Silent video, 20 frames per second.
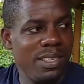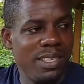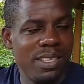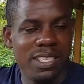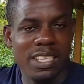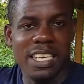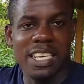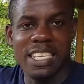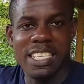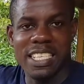
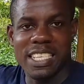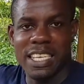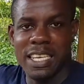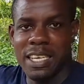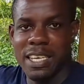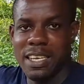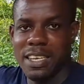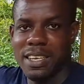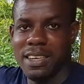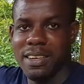
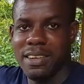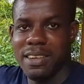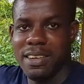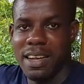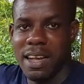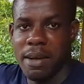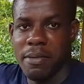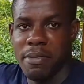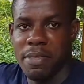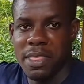60
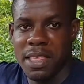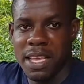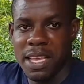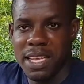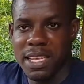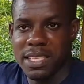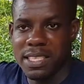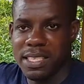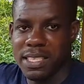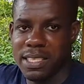of
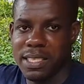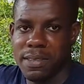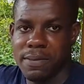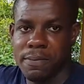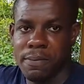these.